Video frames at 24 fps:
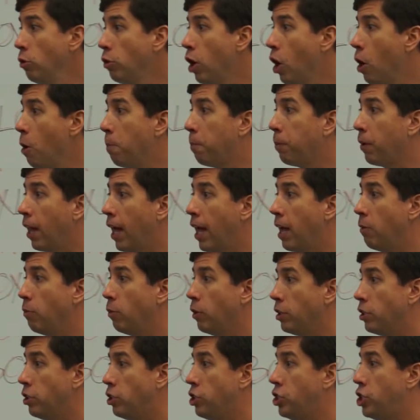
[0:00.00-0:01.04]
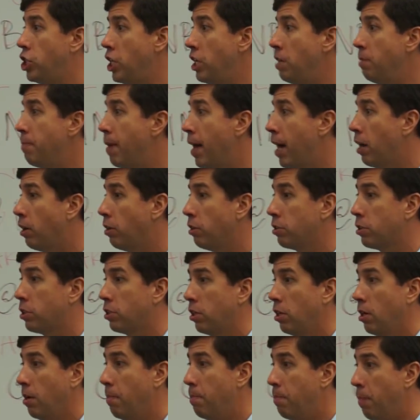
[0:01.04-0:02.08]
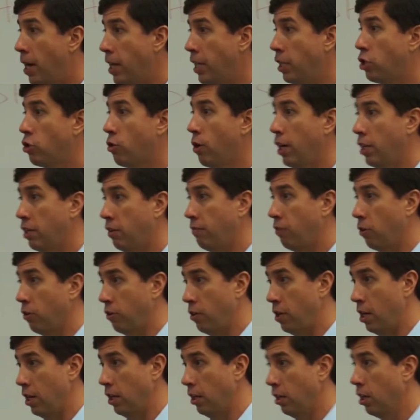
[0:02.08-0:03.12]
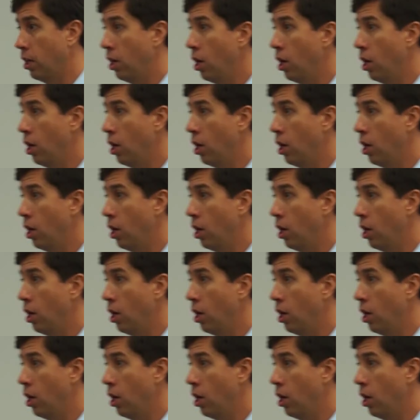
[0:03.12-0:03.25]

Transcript: go play with Gmail's money transfer thing,